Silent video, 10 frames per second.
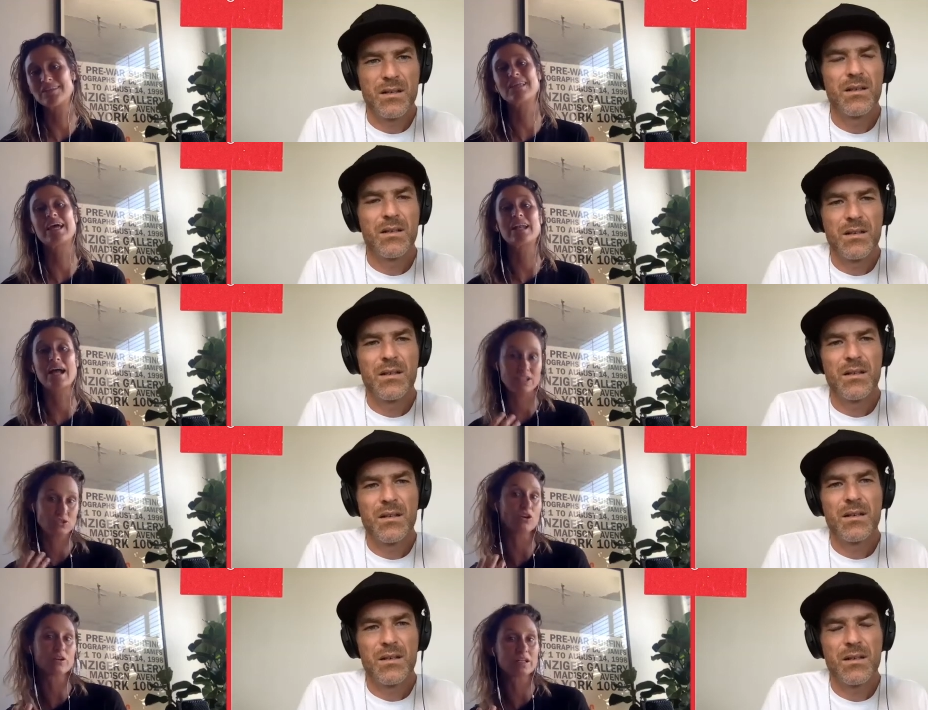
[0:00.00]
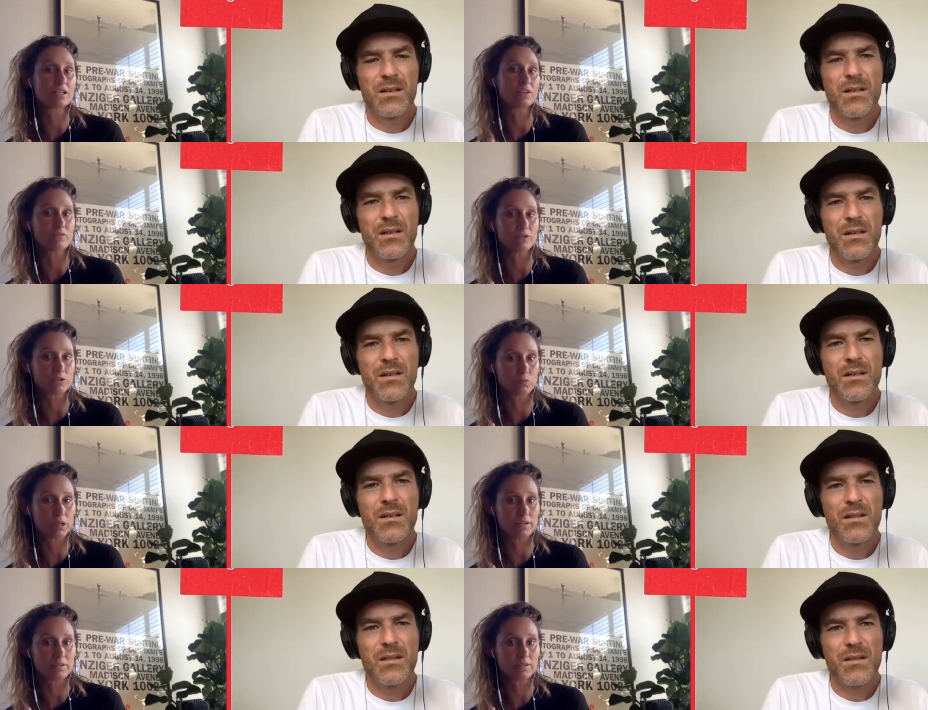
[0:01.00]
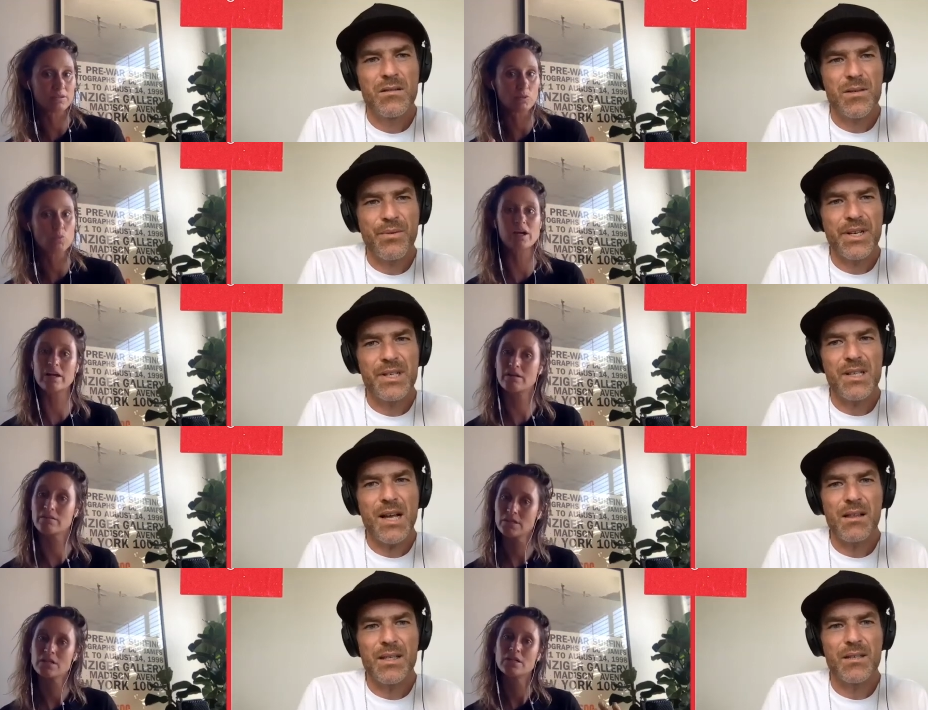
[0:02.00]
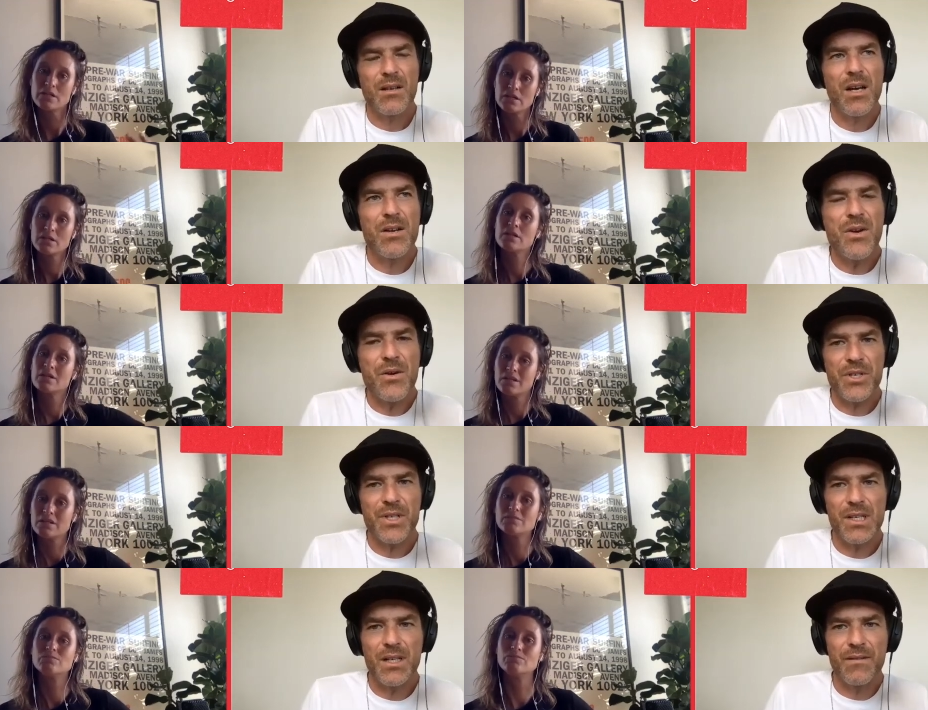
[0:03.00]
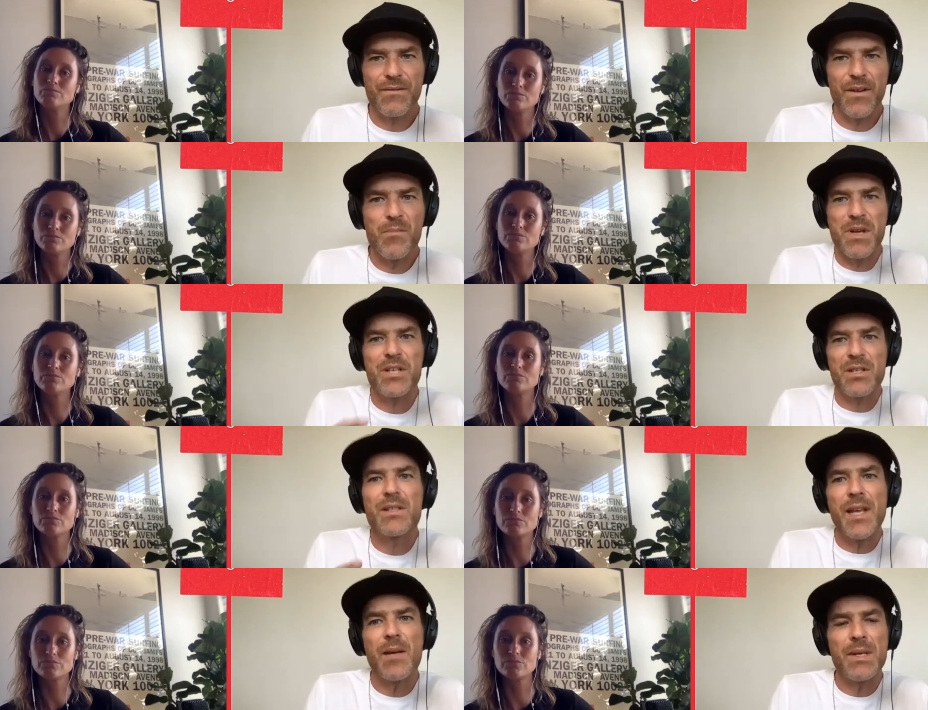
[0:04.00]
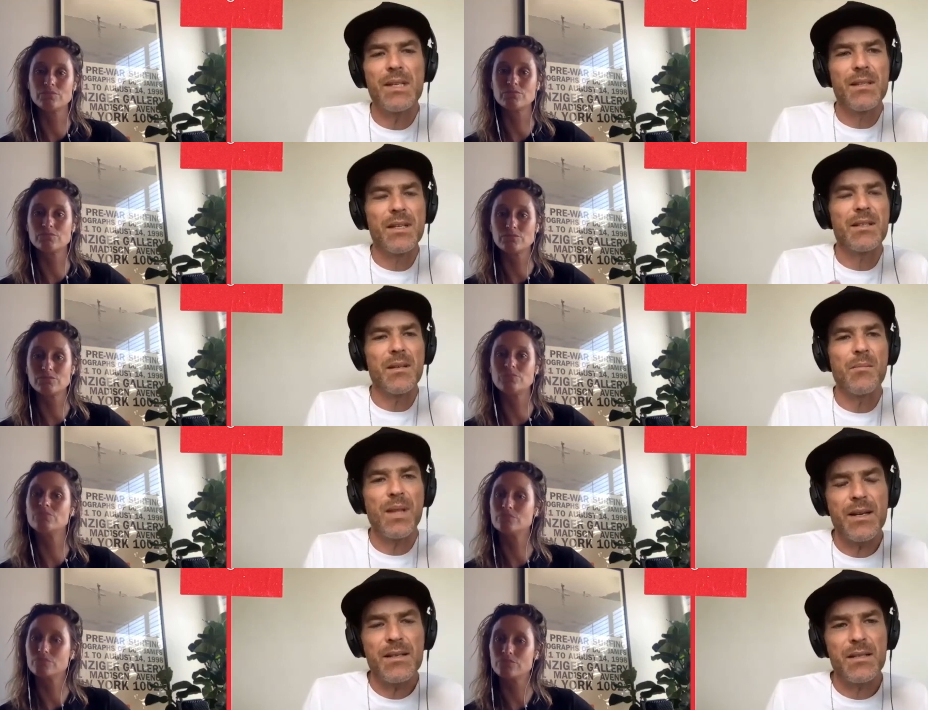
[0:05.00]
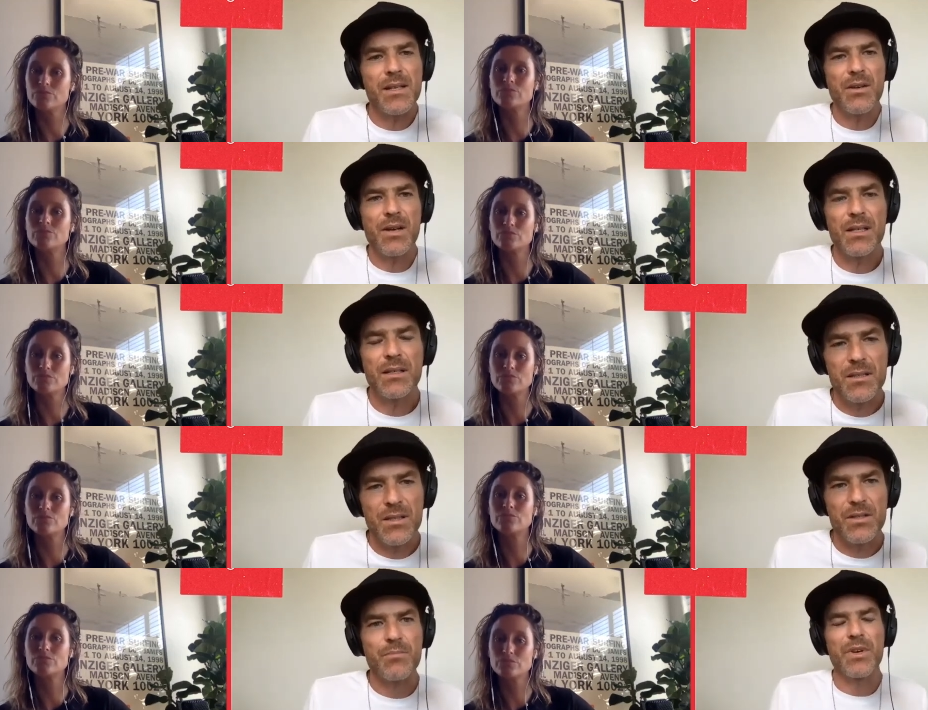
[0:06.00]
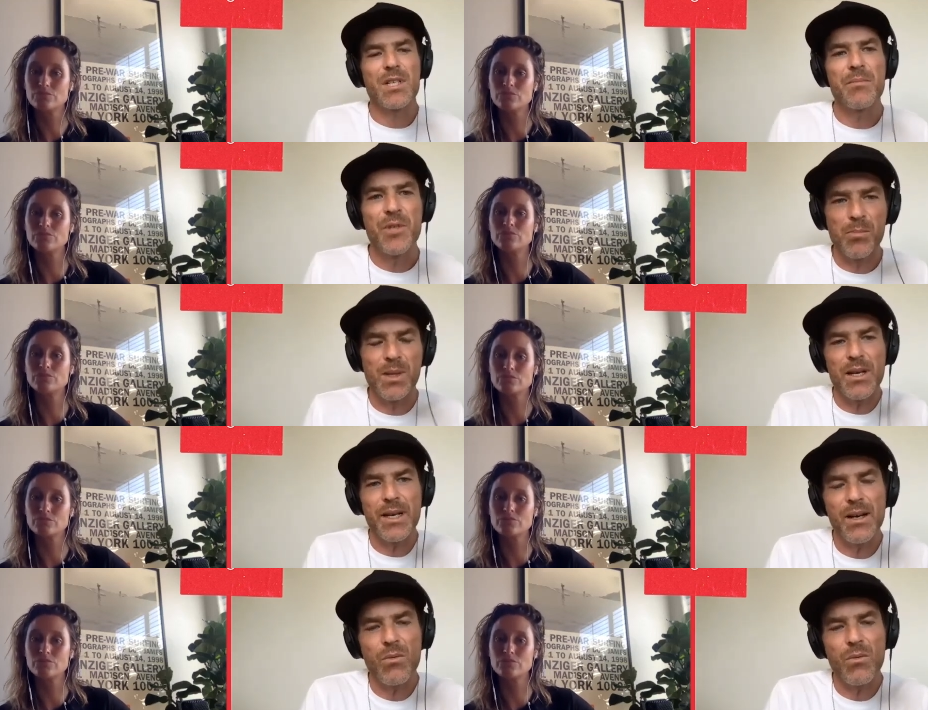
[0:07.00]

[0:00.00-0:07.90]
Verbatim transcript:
Speaker 1: that I started it in the first place.
Speaker 2: There's a pretty solid inertia of a mission statement that's in place that you can just bring some new blood in. It